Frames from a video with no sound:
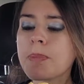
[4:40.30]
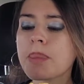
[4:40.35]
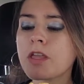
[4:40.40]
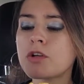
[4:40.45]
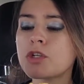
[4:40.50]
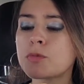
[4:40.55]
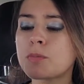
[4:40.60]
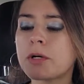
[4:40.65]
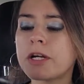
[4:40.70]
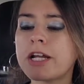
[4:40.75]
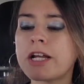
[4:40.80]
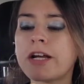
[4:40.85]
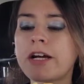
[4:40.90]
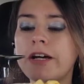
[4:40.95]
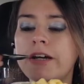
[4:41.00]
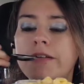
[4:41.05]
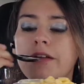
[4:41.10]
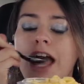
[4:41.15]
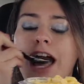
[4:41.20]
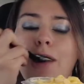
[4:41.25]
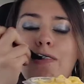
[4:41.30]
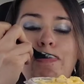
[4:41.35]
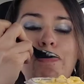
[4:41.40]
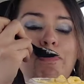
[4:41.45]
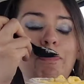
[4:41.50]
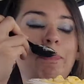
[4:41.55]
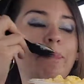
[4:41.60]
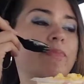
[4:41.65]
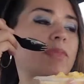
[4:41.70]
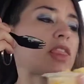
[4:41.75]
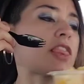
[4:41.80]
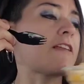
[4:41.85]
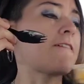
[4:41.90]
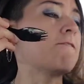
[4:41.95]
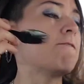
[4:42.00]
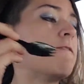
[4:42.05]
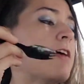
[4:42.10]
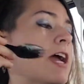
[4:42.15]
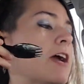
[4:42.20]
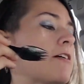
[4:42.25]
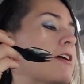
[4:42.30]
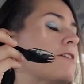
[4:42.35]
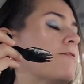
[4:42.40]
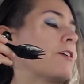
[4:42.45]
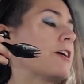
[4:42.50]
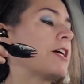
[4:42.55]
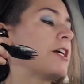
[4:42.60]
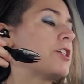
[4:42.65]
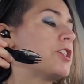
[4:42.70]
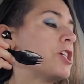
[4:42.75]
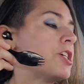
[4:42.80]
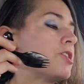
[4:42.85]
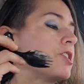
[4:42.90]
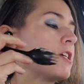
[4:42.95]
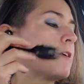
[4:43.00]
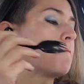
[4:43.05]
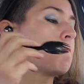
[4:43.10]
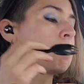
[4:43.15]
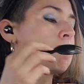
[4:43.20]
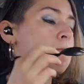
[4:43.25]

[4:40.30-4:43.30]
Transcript: It's pretty good. Very, very cheesy.